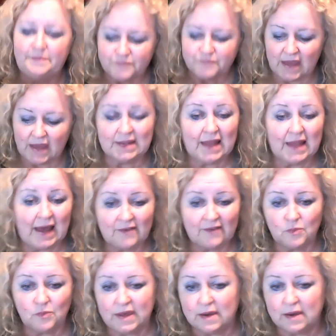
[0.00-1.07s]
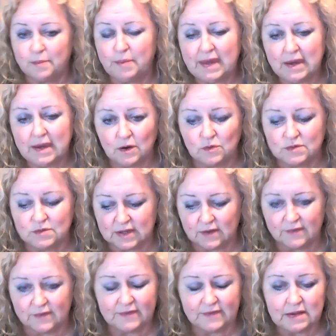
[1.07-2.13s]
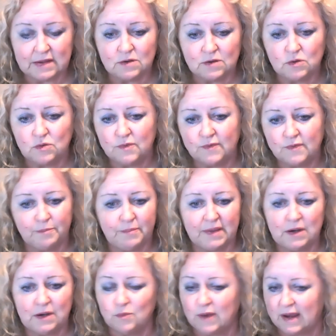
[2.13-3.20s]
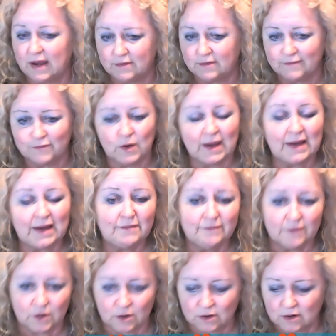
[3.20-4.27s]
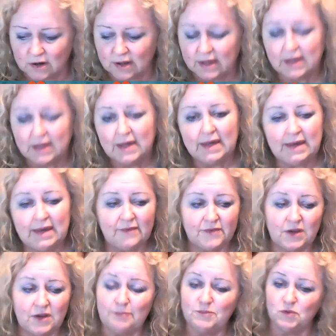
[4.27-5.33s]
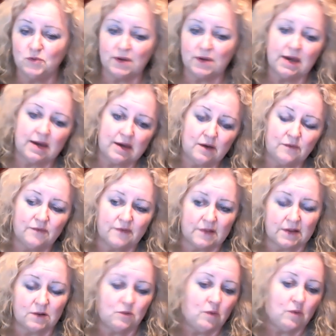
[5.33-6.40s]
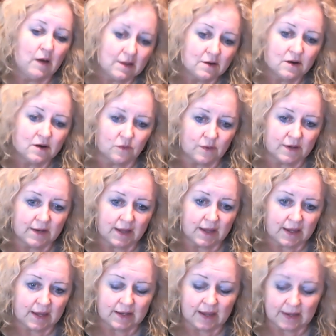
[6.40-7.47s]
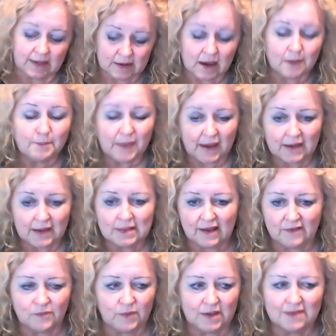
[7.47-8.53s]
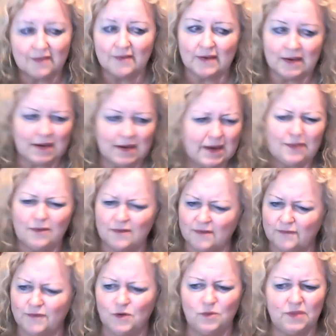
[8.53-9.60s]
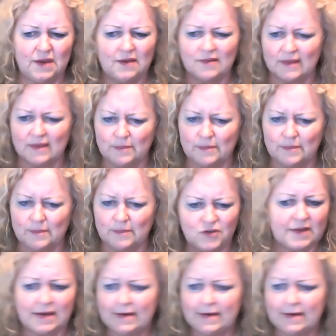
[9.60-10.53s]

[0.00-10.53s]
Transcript: And last week, Pio Delsin, who's been around forever, he stopped doing hangouts a little while ago, and had come back last week to say, yeah, there's a few things I'm just,